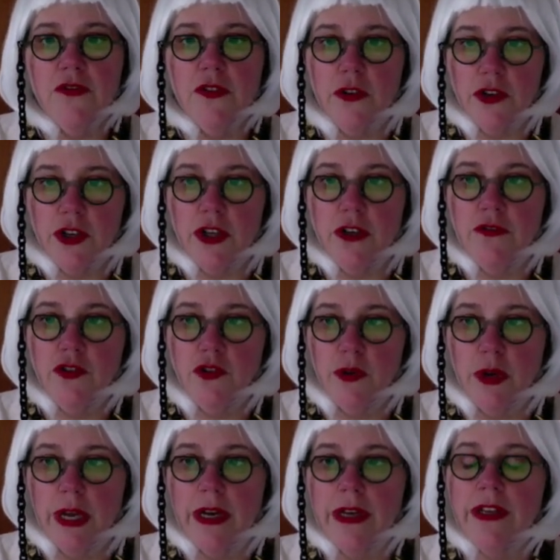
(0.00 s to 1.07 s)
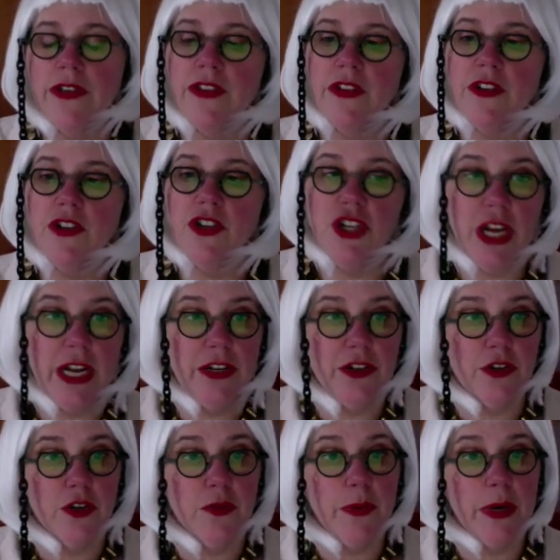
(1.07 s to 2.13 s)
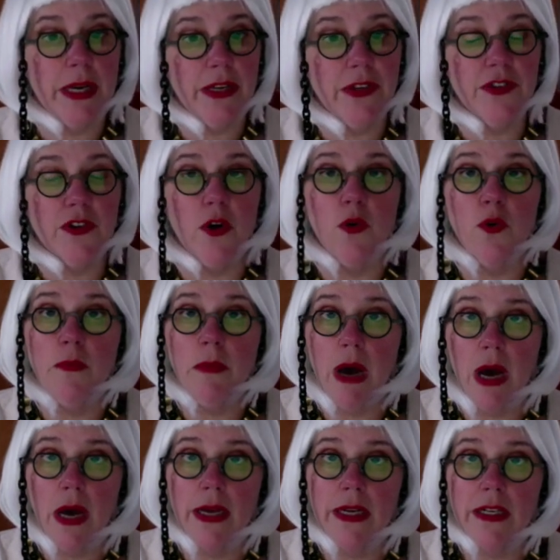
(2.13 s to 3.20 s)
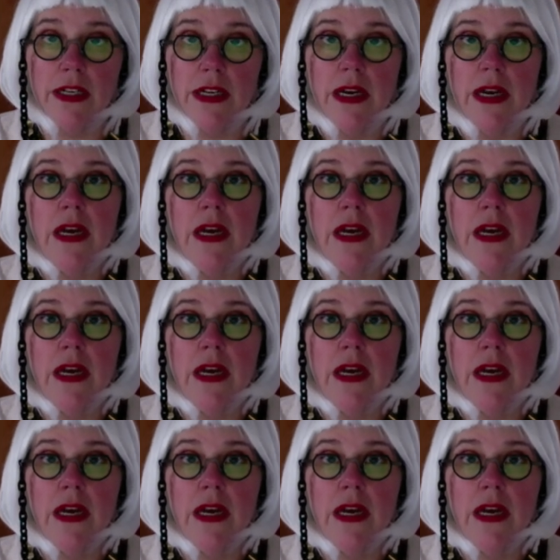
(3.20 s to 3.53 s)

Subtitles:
version of Julia is engendered by his own mind.